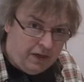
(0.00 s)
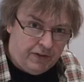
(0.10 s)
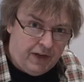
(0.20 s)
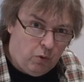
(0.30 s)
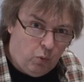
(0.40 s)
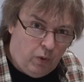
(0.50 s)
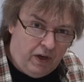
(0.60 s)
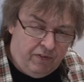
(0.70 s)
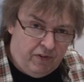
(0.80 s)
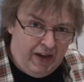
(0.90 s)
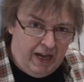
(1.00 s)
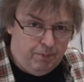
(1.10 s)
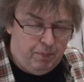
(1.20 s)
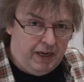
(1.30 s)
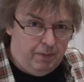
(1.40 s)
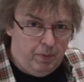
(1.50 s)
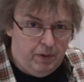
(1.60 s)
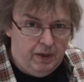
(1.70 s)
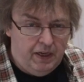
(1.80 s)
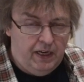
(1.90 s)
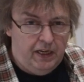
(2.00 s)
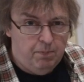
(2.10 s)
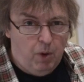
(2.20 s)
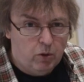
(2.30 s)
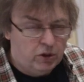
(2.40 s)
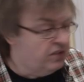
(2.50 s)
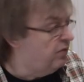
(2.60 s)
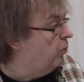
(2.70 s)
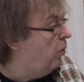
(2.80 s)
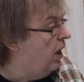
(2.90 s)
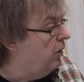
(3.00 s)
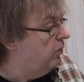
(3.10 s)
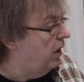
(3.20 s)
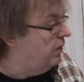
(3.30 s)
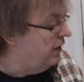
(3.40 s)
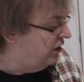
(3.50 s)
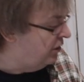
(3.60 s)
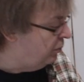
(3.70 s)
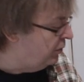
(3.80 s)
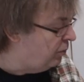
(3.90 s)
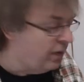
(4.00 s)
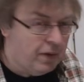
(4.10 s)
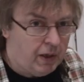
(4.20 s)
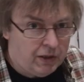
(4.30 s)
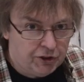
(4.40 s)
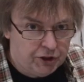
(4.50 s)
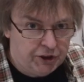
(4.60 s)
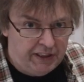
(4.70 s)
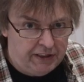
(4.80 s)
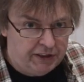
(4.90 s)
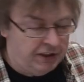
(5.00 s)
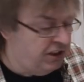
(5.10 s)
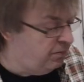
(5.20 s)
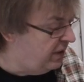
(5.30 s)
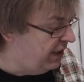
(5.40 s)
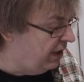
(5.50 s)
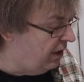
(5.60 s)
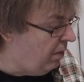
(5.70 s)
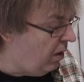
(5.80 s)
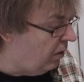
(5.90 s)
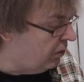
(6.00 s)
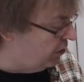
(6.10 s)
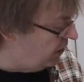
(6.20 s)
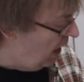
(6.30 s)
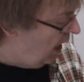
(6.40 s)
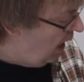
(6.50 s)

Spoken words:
Now, if you had paper in a box for a while, and this was one of the last sheets in this particular box,